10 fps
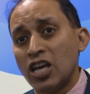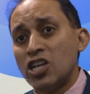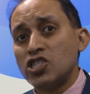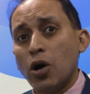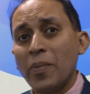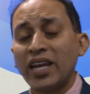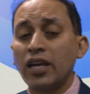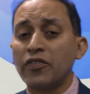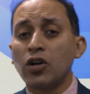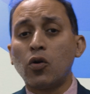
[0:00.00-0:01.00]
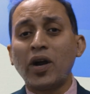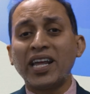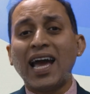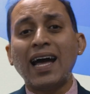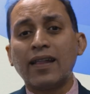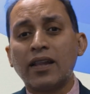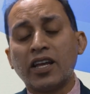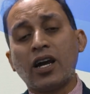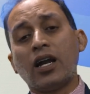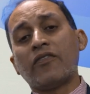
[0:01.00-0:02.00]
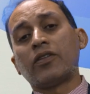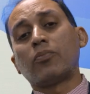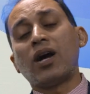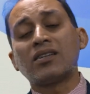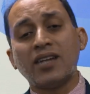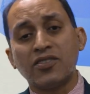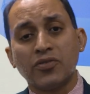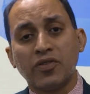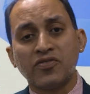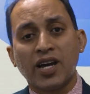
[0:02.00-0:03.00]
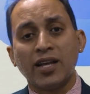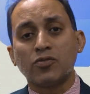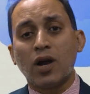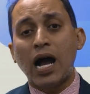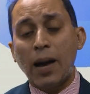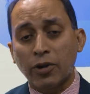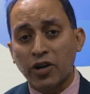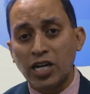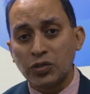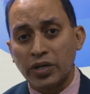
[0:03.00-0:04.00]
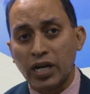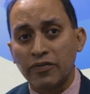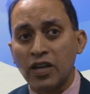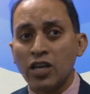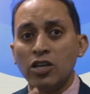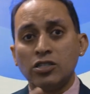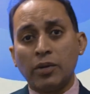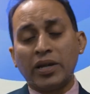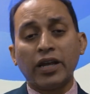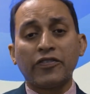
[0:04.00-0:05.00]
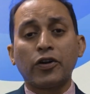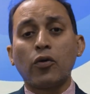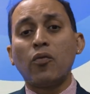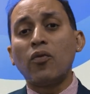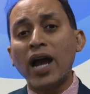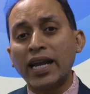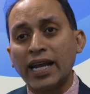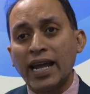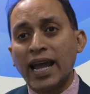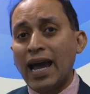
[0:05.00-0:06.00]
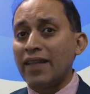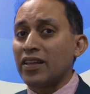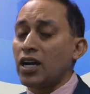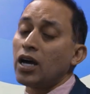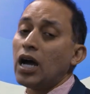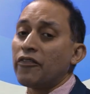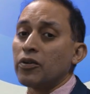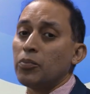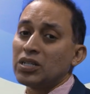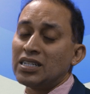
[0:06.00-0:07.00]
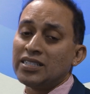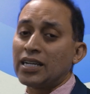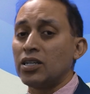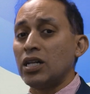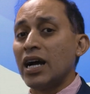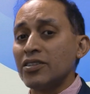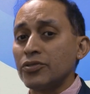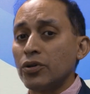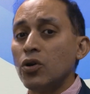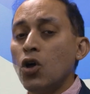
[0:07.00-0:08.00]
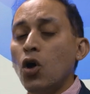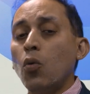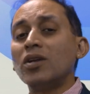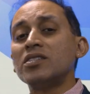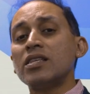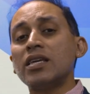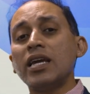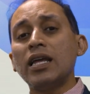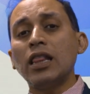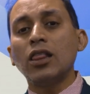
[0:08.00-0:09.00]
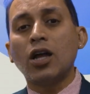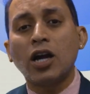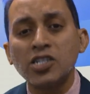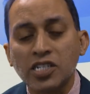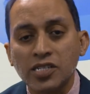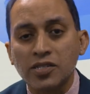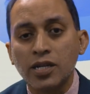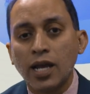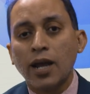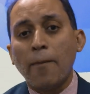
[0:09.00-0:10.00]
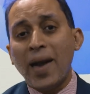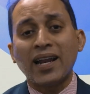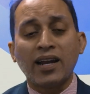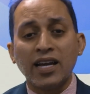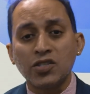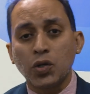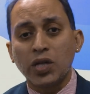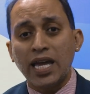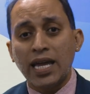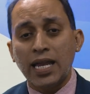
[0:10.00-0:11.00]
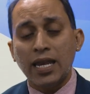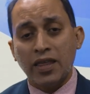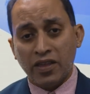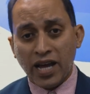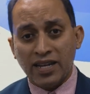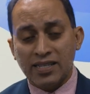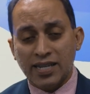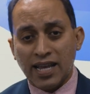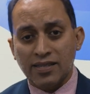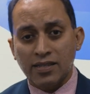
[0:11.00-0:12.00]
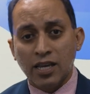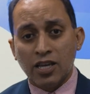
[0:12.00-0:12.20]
So many of you are already at the cutoff for the Bronx High School of Science, where I'm a graduate of. So many of you are already at the cutoff for Brooklyn Technical High School, which is the largest magnet high school in the United States.